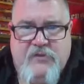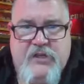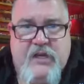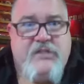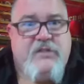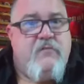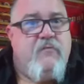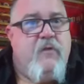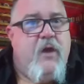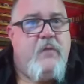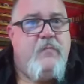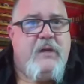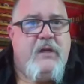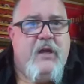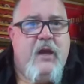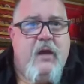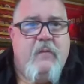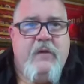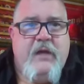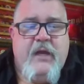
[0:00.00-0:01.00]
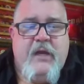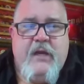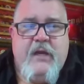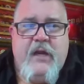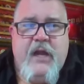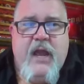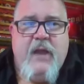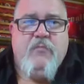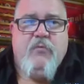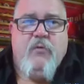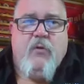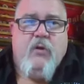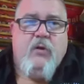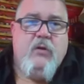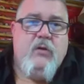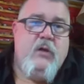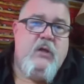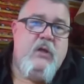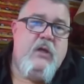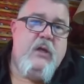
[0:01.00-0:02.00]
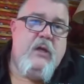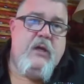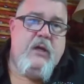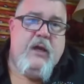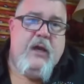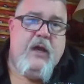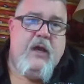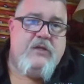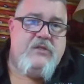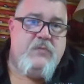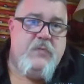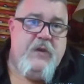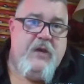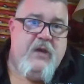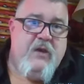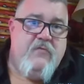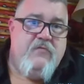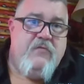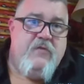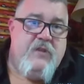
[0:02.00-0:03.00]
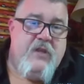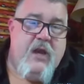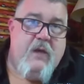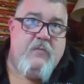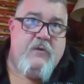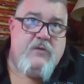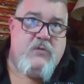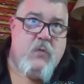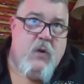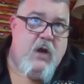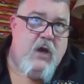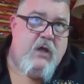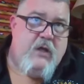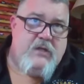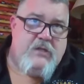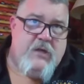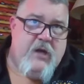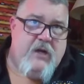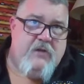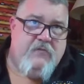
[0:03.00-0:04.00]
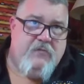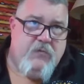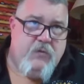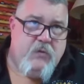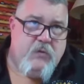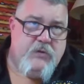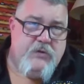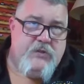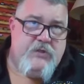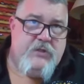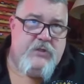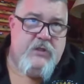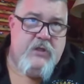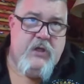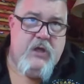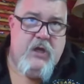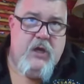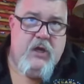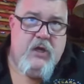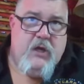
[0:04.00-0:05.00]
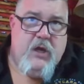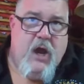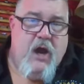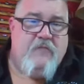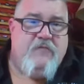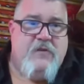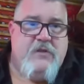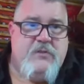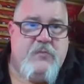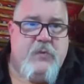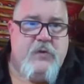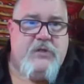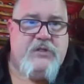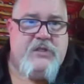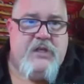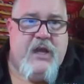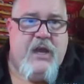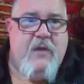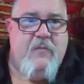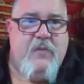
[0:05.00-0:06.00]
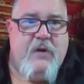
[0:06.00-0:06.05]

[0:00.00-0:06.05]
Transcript: Jason Redmond coming in in April, uh, speaking for them as well. It's not a fool's conference per se,